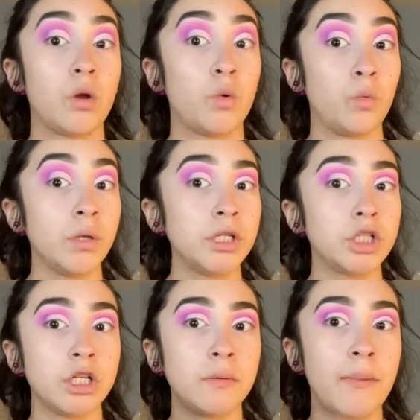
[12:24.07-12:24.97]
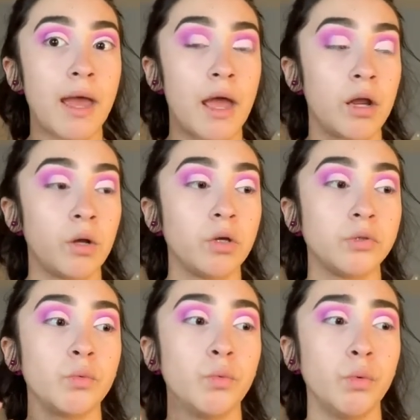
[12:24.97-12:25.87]
really cheap, and it's
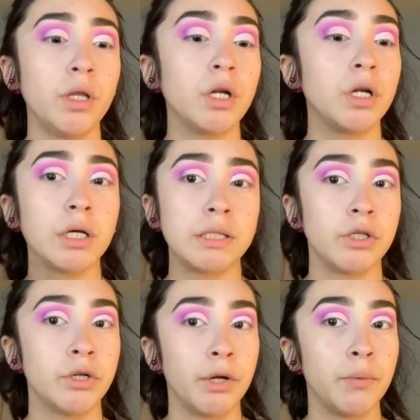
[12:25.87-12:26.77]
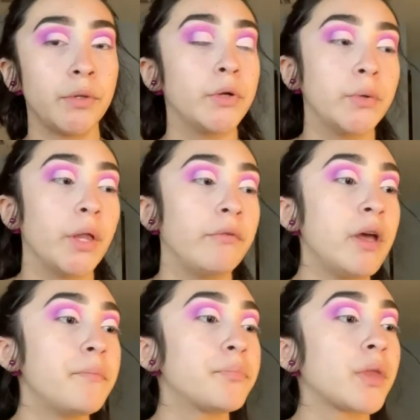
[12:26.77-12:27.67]
a really good concealer. I really do love
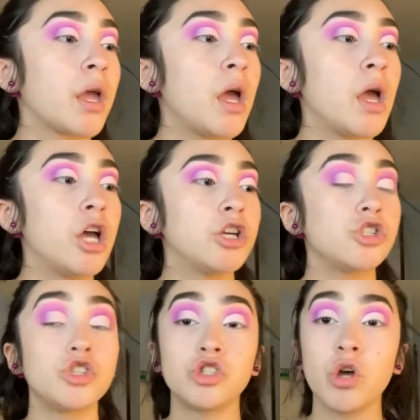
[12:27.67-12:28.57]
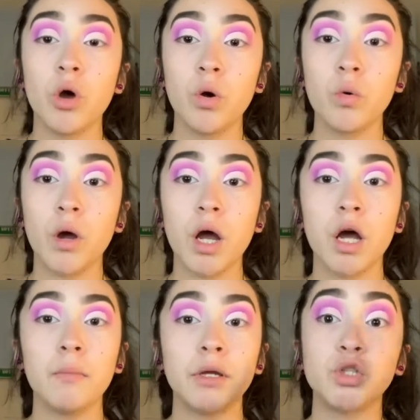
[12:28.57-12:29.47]
it. So
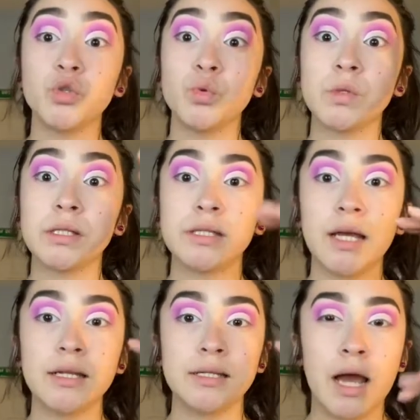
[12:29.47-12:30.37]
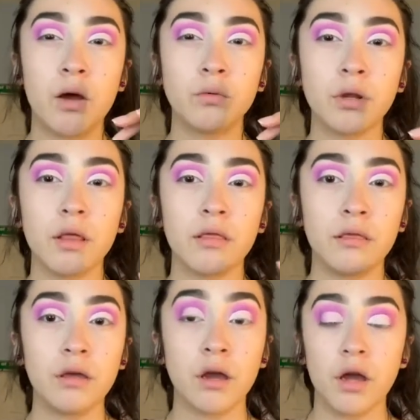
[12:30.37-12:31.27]
to set down
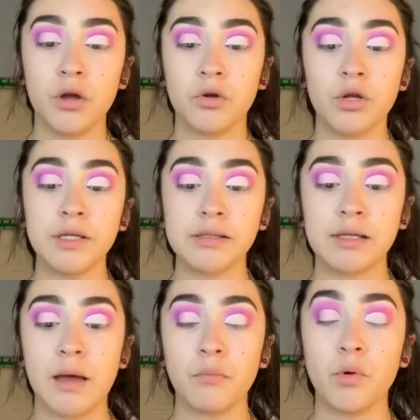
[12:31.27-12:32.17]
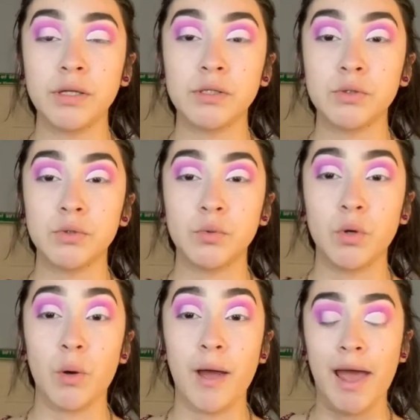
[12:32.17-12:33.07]
the cut crease, I'm going to
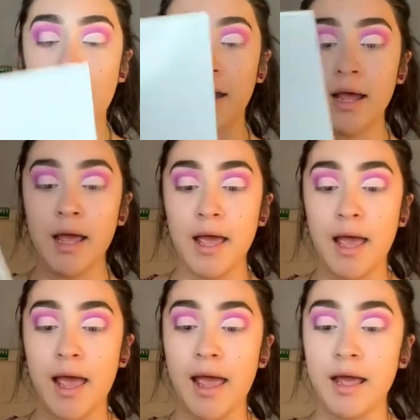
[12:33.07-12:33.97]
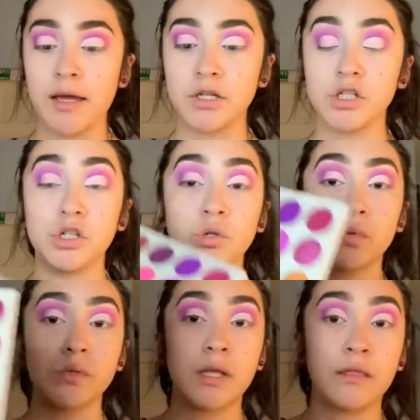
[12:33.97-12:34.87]
go ahead and
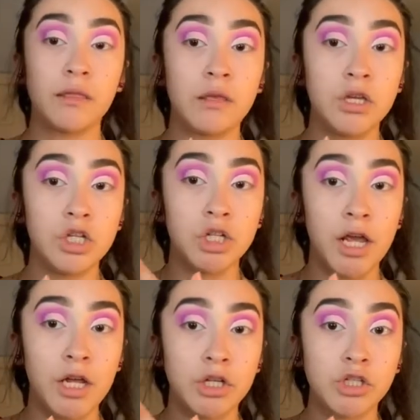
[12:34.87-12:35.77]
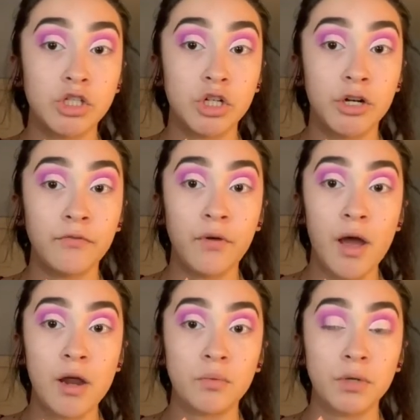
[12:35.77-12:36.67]
use the shade
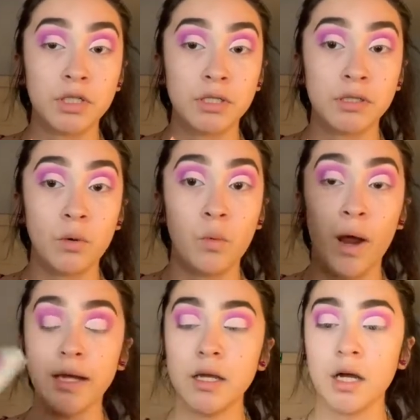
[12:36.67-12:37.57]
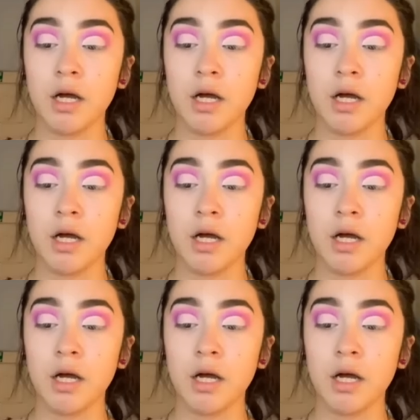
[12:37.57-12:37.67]
Certified, which is the white